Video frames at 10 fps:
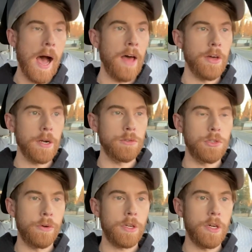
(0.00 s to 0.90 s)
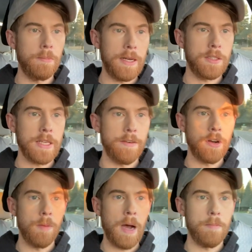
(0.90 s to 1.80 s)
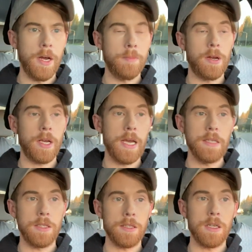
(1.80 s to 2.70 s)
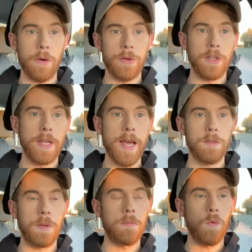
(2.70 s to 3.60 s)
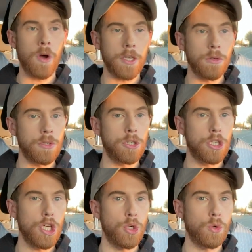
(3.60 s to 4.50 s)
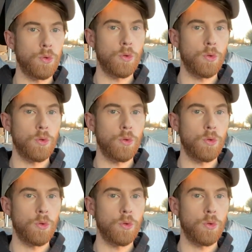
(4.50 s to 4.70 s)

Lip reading: I thought I was doing good by saving all my money, but I guess that's not what the tax people want you to do.